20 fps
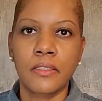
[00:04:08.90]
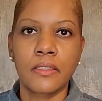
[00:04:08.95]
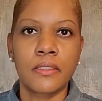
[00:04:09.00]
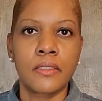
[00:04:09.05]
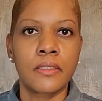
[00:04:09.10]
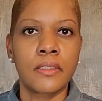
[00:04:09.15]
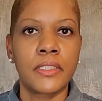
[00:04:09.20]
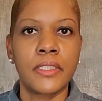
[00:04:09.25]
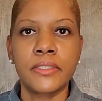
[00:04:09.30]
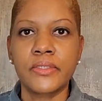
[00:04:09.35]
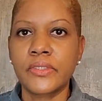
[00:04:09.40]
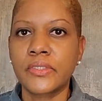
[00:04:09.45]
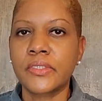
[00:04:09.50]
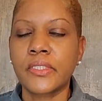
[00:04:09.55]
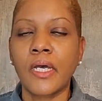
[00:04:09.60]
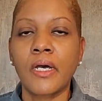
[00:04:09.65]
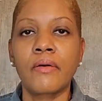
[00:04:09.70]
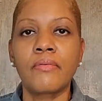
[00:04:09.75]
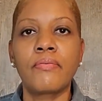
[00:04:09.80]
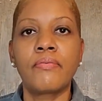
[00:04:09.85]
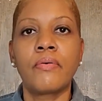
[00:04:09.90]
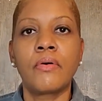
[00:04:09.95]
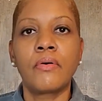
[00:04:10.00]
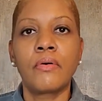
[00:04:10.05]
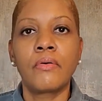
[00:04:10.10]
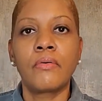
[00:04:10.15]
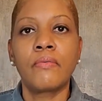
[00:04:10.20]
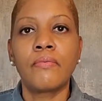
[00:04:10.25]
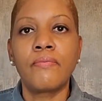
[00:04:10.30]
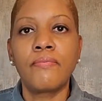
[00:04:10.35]
Good stuff
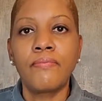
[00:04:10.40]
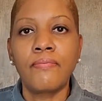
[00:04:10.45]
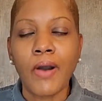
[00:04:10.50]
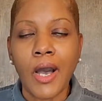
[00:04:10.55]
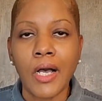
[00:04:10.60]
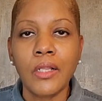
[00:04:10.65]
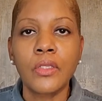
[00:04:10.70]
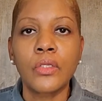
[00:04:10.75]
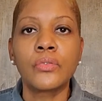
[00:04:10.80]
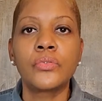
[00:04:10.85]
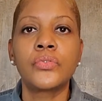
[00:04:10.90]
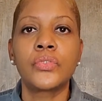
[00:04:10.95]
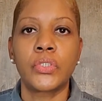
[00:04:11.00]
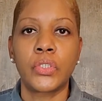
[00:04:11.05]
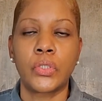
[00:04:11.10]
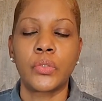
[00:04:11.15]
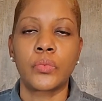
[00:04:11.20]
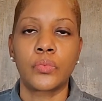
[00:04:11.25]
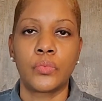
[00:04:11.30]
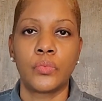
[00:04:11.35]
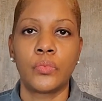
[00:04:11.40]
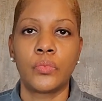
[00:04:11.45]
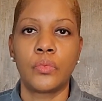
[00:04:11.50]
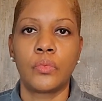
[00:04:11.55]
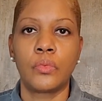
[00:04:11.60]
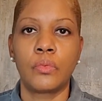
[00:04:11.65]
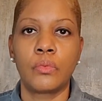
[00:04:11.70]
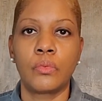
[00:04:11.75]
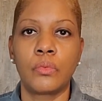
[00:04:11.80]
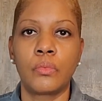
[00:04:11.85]
follows you
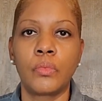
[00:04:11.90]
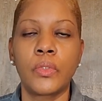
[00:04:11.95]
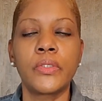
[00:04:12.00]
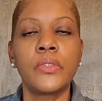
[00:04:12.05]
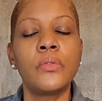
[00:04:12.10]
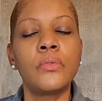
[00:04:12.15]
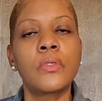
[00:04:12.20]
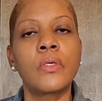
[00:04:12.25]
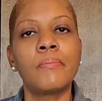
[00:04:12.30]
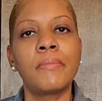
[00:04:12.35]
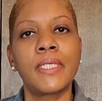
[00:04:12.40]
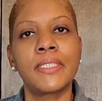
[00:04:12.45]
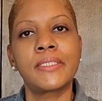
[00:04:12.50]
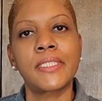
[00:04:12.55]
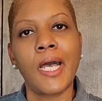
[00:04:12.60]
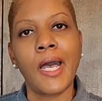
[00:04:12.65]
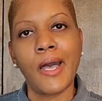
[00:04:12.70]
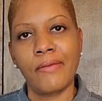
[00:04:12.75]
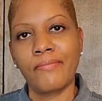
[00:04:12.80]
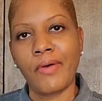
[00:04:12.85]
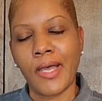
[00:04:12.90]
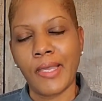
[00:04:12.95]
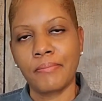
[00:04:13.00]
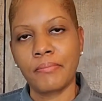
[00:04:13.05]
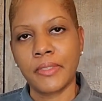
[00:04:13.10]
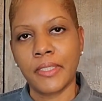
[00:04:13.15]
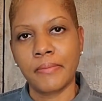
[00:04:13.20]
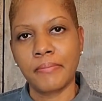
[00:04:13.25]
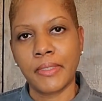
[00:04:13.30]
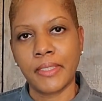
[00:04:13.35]
when you commit to high vibe
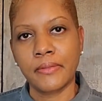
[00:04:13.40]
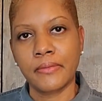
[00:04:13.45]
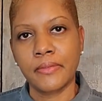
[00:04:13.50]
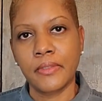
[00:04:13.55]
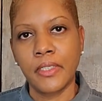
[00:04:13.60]
living.